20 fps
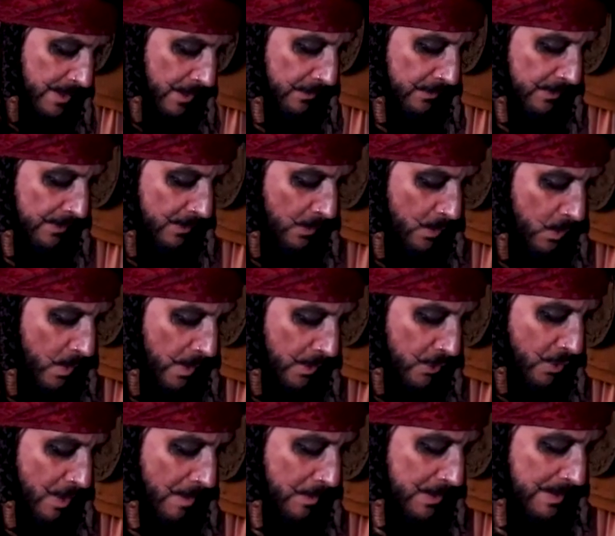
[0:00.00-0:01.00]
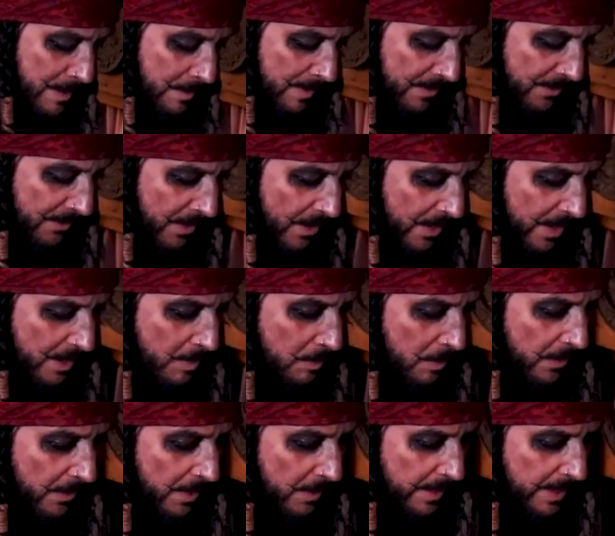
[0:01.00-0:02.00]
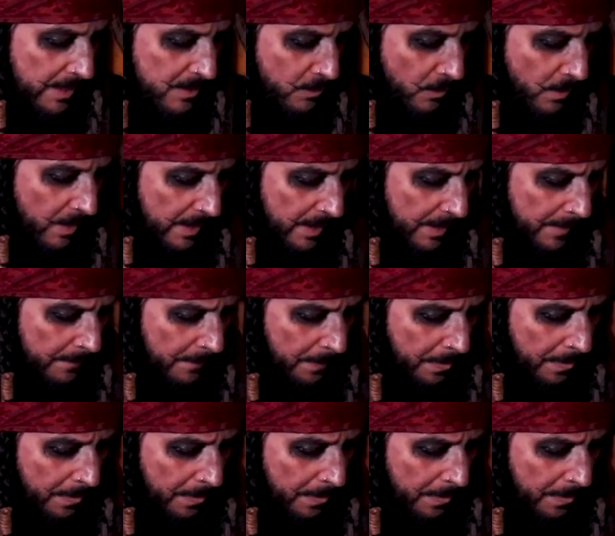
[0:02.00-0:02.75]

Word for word: often quite troublesome to find, but there it is right there.